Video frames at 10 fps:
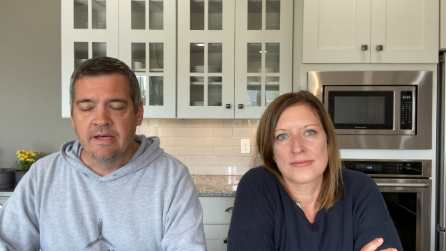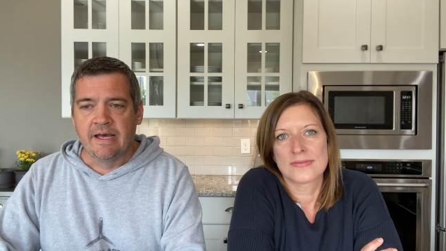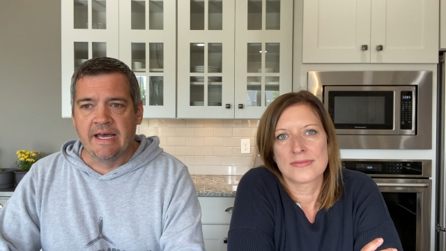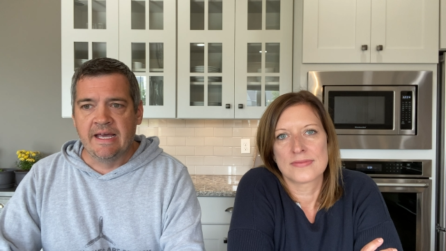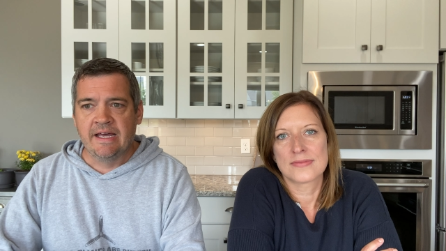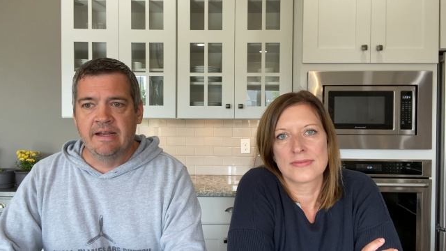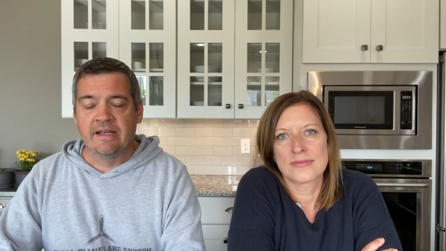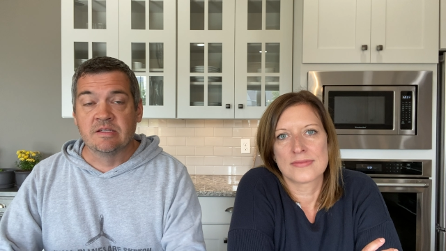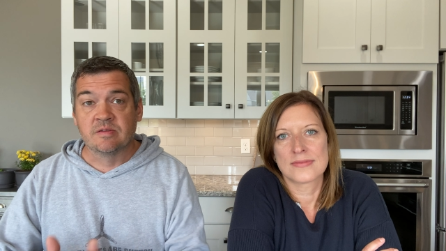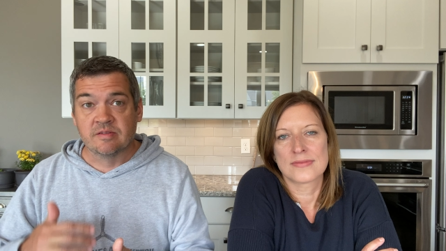Speaker 1: And
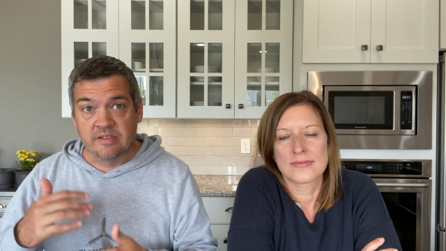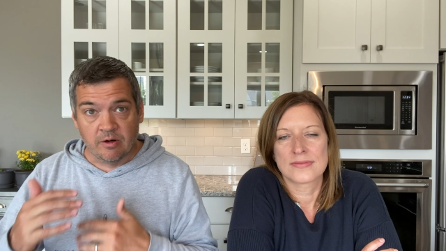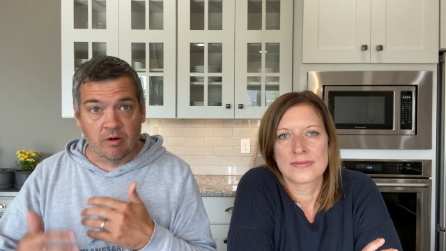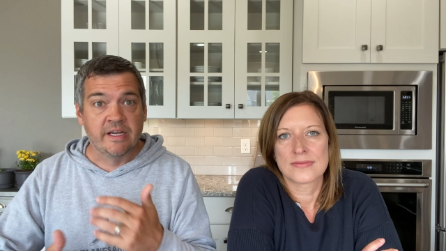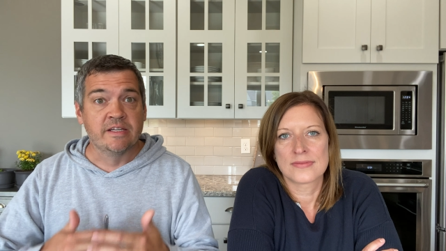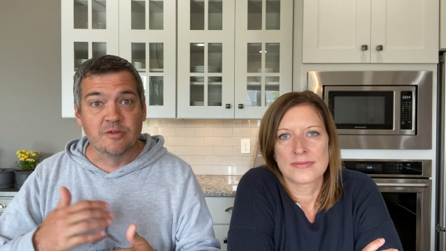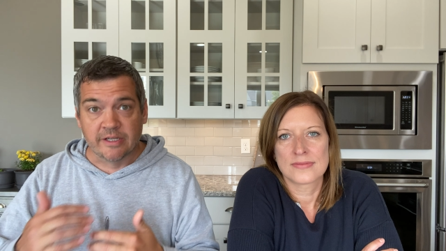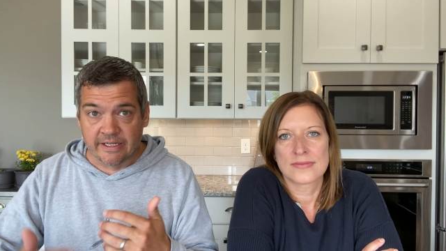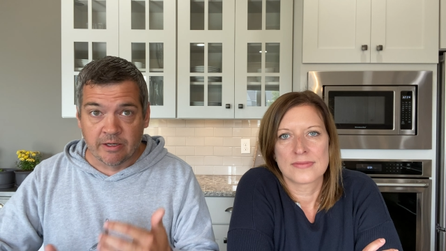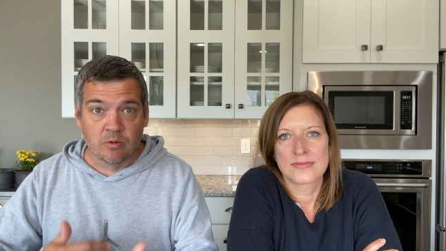as, you know, our kids are
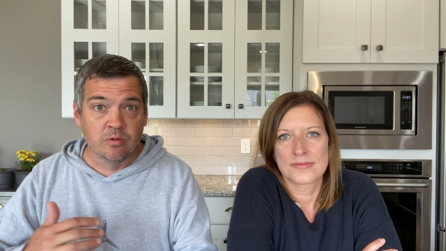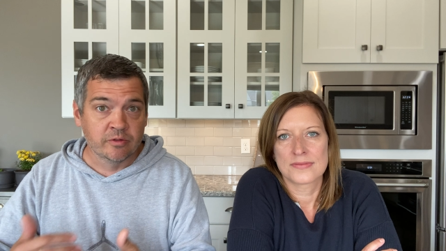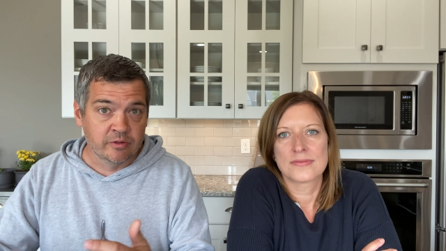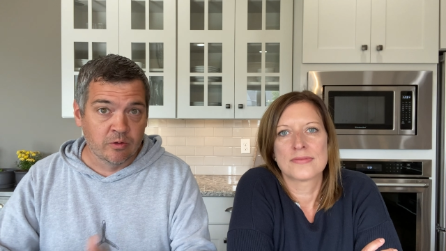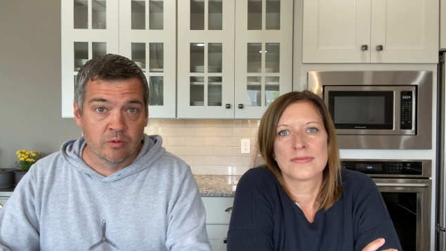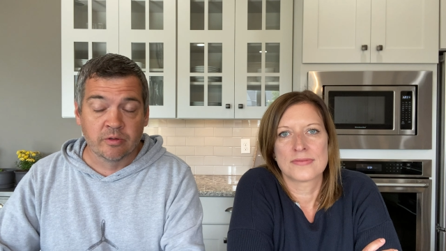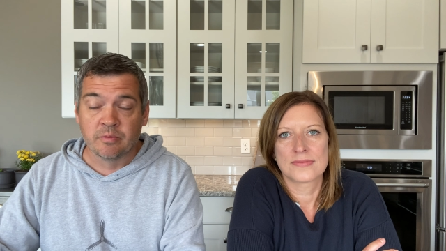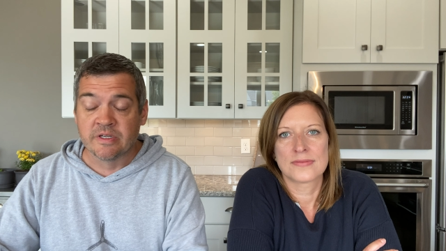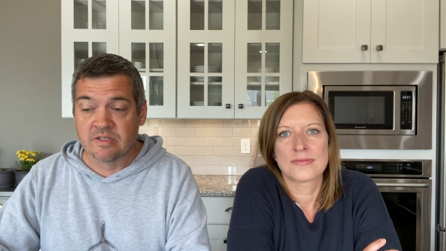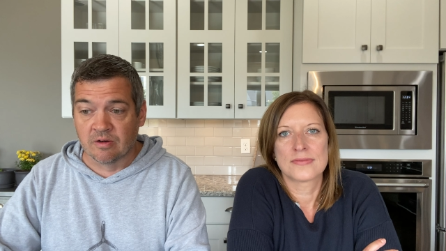getting older and older,
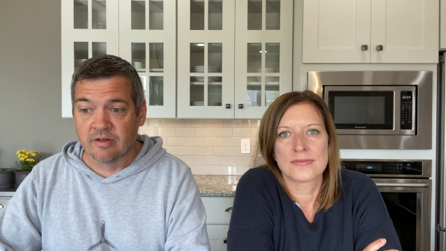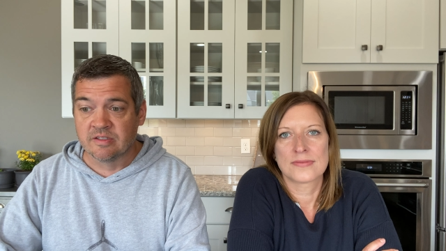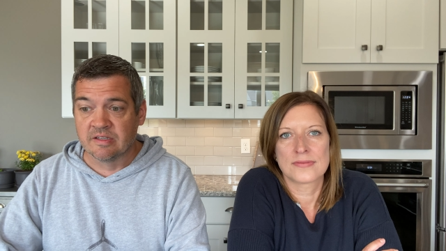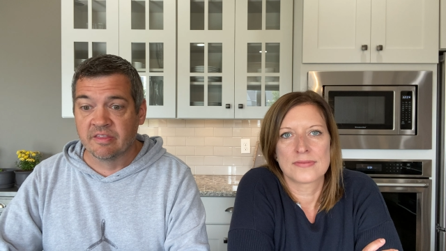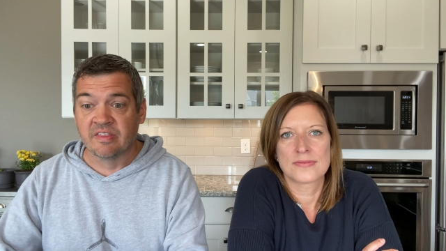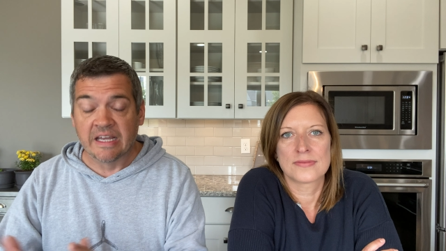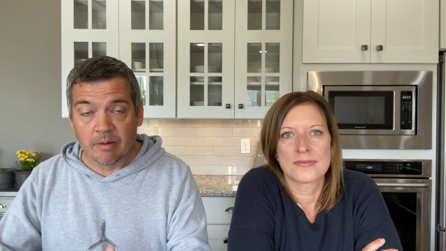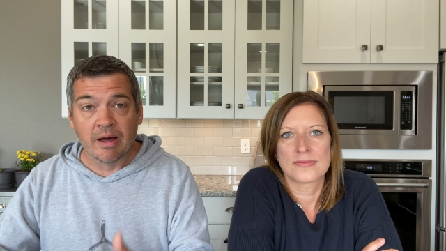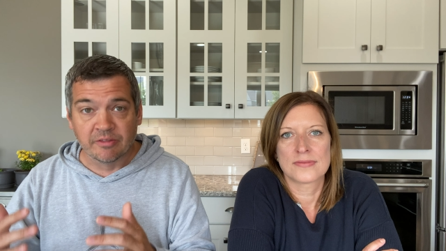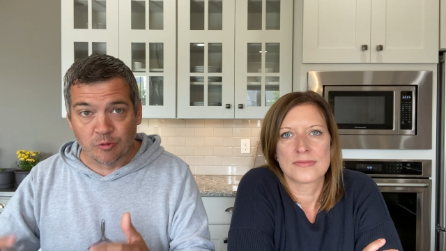we started to think
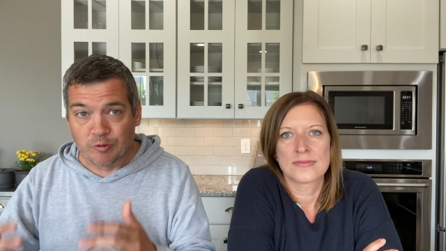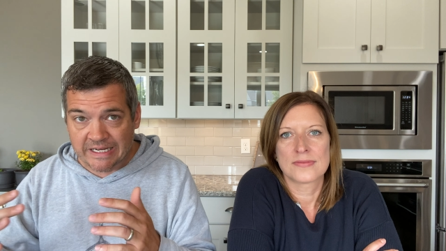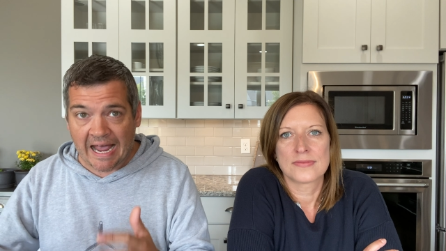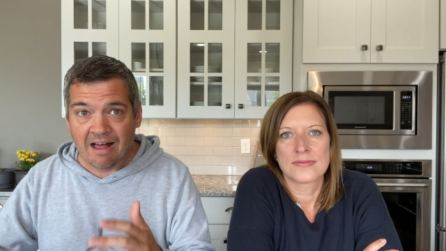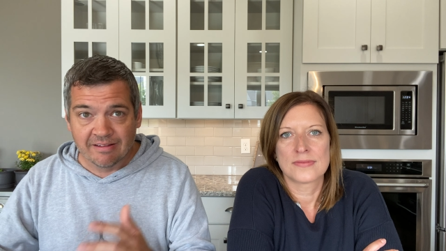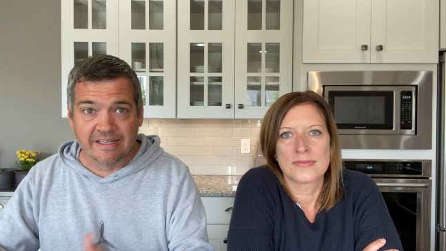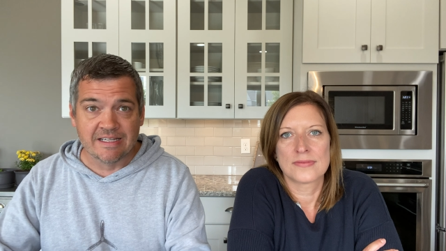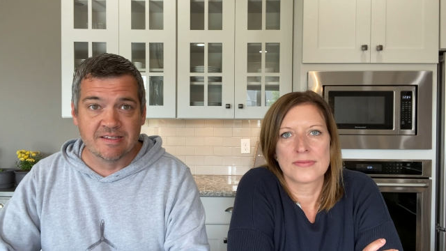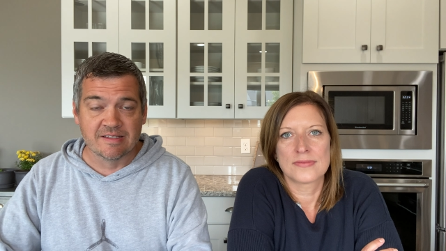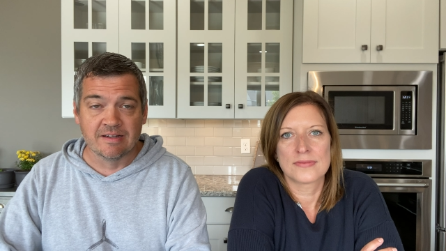about the
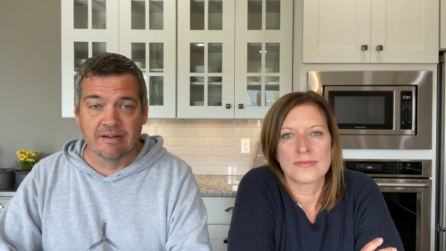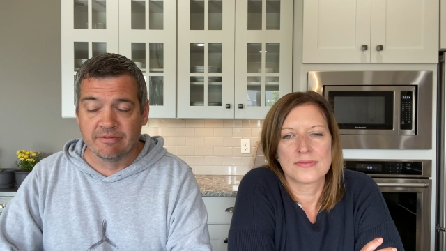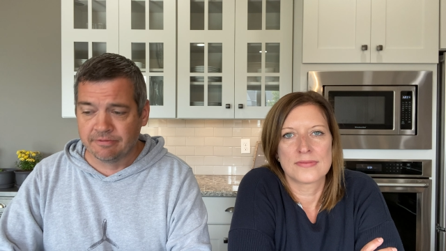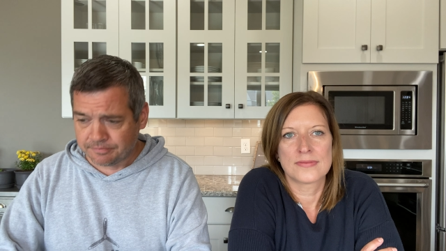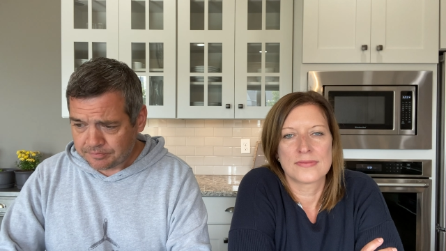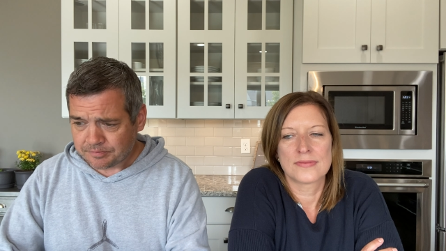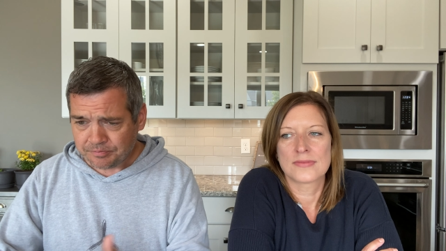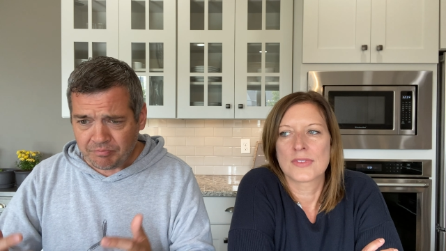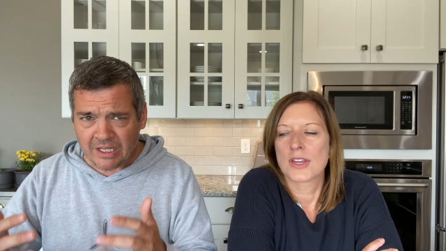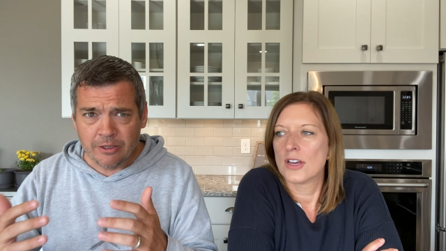realities of,
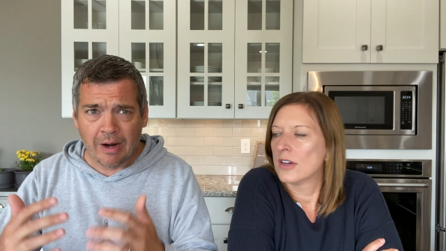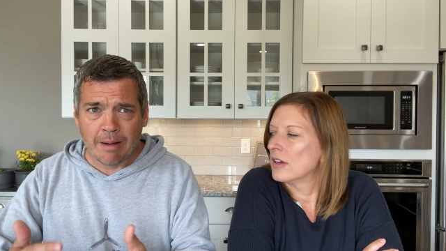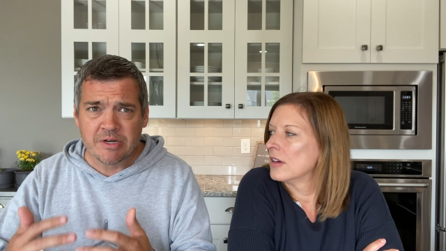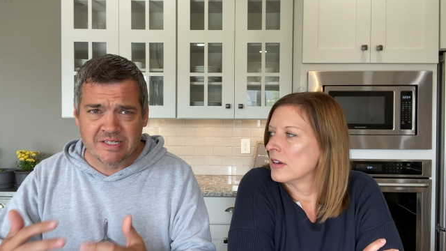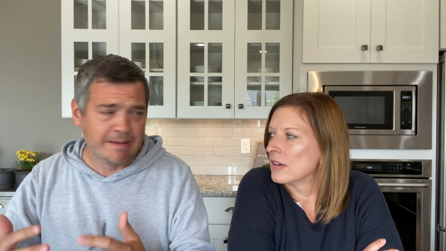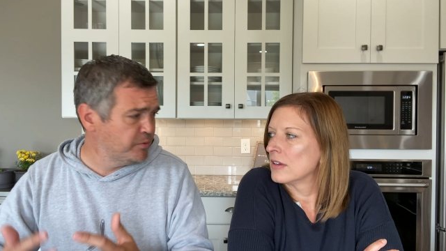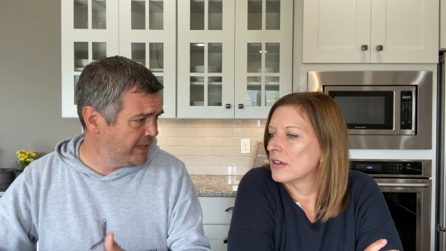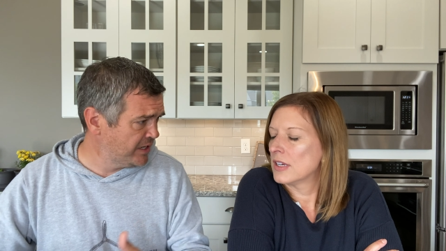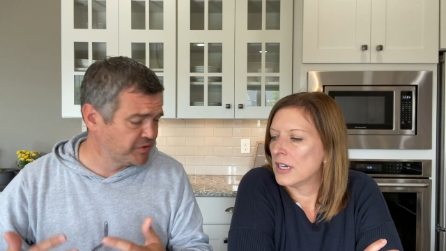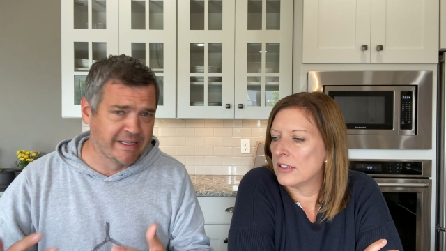you know, how much time do we
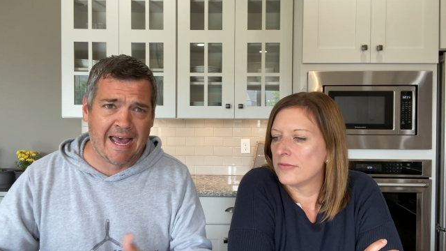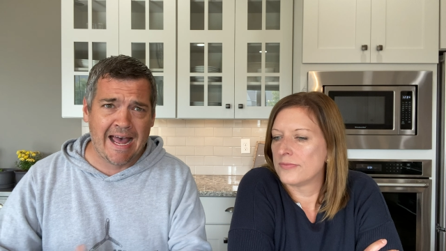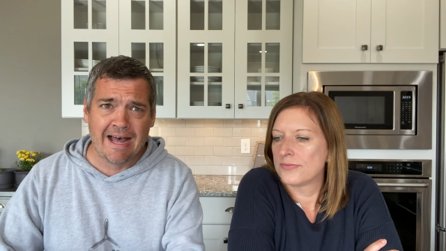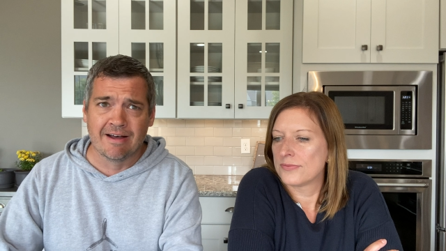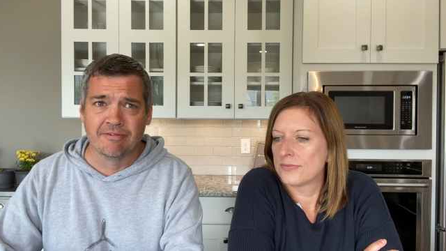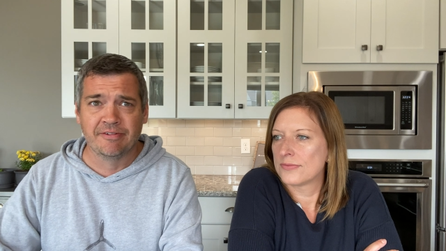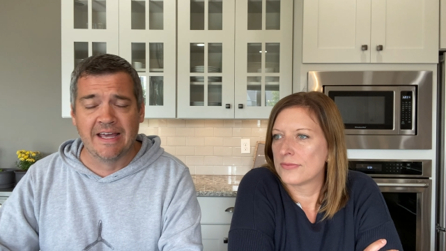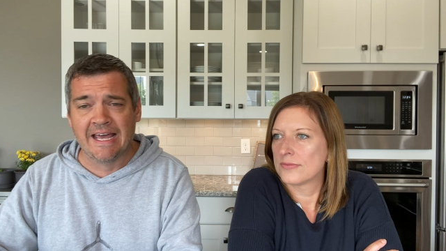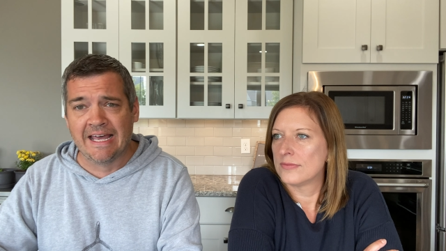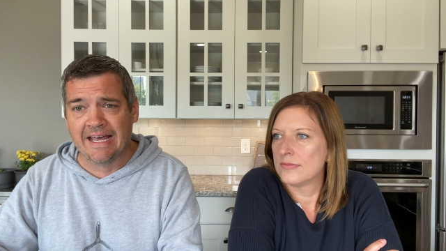actually yeah. have?
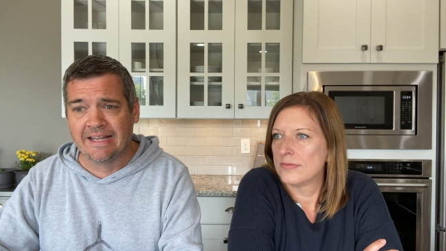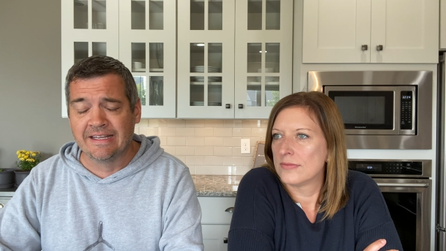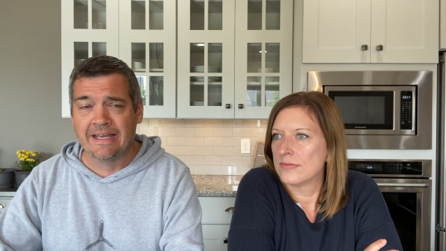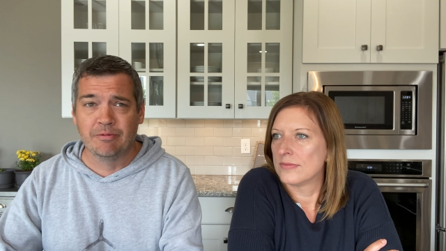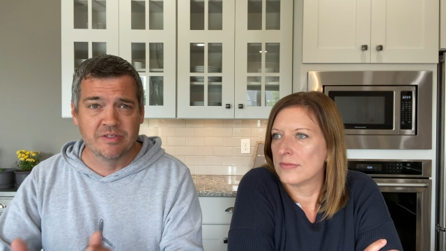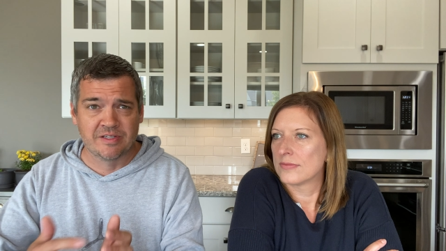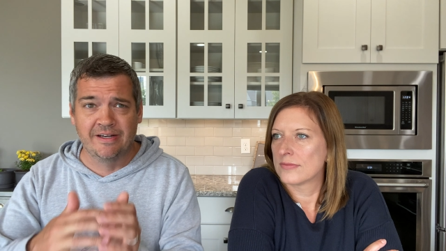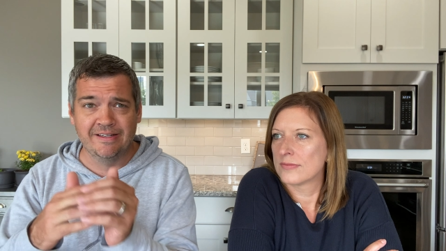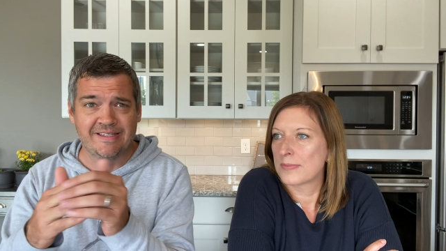And it was going to